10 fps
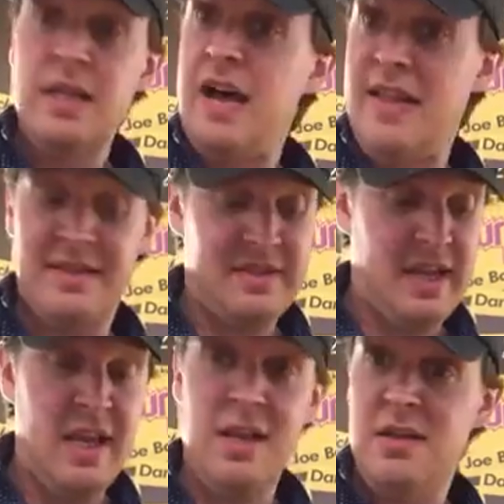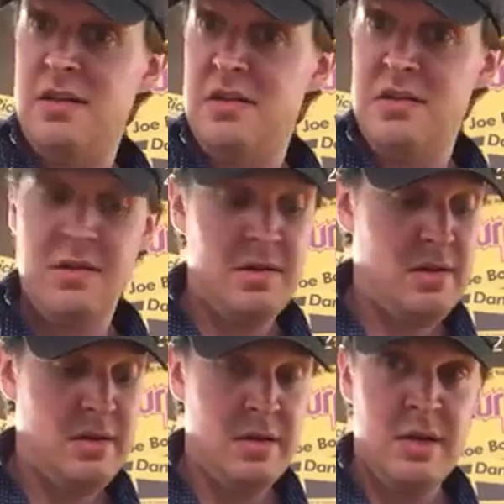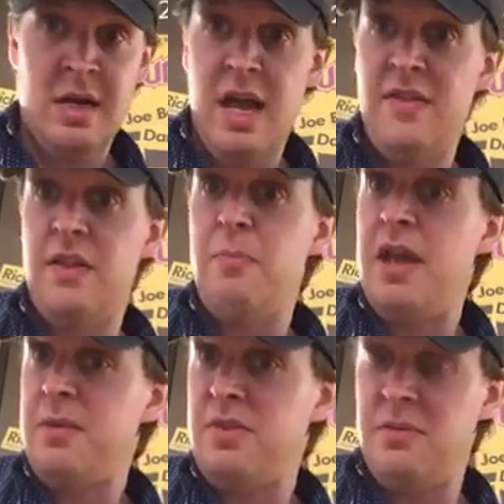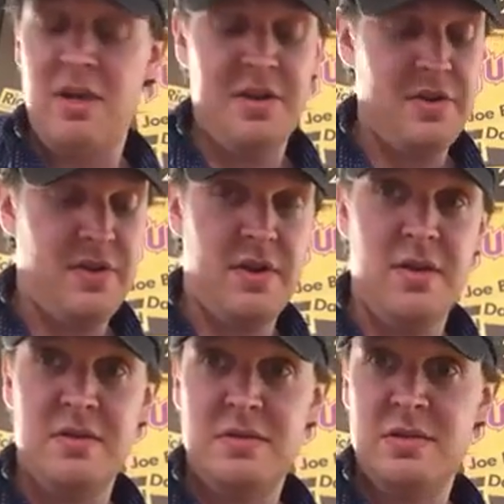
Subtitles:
On that C, and then you bend up to the major third.